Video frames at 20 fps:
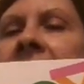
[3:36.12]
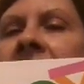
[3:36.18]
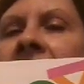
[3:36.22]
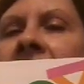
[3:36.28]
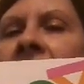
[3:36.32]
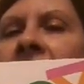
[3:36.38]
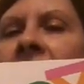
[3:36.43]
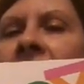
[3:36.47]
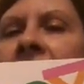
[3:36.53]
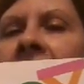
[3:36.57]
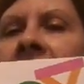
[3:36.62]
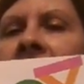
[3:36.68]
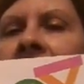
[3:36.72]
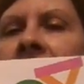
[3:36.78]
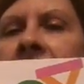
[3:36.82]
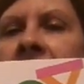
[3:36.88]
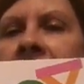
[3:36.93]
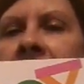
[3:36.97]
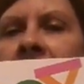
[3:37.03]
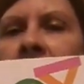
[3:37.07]
are kind of
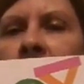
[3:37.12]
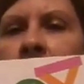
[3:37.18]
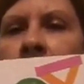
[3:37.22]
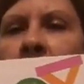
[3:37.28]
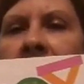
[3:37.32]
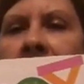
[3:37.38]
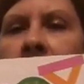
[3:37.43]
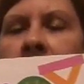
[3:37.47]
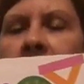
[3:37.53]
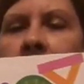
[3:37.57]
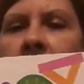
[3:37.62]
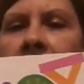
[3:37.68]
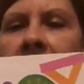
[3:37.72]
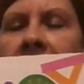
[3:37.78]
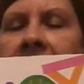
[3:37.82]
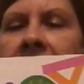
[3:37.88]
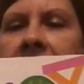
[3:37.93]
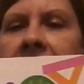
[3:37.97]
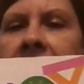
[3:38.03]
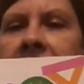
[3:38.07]
like little baby
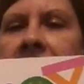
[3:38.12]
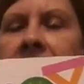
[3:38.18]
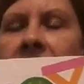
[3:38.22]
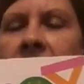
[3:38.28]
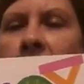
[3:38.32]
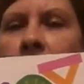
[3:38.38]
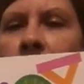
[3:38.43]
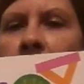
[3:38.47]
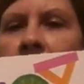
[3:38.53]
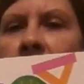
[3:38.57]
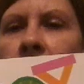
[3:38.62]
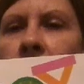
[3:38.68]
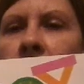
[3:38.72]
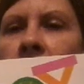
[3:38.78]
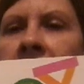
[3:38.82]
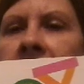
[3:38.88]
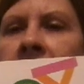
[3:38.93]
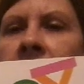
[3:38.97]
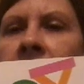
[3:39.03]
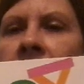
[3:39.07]
plants that they'll put
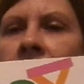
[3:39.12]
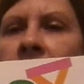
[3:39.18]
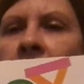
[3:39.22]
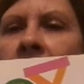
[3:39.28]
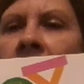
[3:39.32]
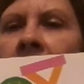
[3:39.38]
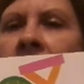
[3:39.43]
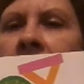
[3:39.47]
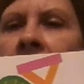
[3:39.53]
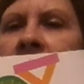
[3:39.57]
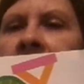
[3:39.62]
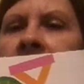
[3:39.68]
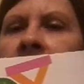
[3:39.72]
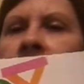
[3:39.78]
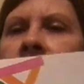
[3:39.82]
right in the ground.